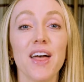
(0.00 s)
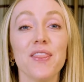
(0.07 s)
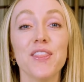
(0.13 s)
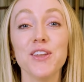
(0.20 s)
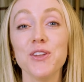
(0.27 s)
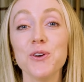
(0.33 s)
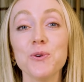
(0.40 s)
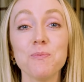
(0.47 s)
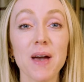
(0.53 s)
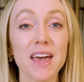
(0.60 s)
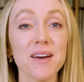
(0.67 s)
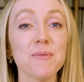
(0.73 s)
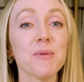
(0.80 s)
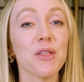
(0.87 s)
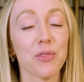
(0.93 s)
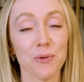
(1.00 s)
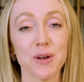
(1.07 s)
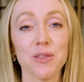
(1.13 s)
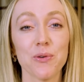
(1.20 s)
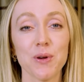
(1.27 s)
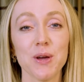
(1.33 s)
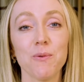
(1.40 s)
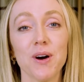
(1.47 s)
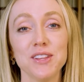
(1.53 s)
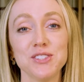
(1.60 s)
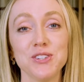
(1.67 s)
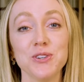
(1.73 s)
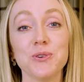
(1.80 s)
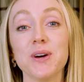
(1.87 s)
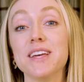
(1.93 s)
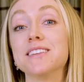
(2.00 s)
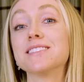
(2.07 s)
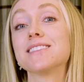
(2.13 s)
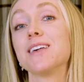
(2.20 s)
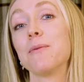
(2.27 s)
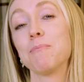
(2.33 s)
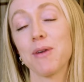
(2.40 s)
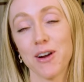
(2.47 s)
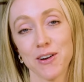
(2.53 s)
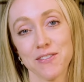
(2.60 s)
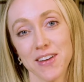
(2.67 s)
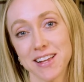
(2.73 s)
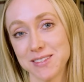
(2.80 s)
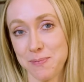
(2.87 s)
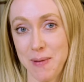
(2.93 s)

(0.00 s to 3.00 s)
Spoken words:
The new PAM00312 is the perfect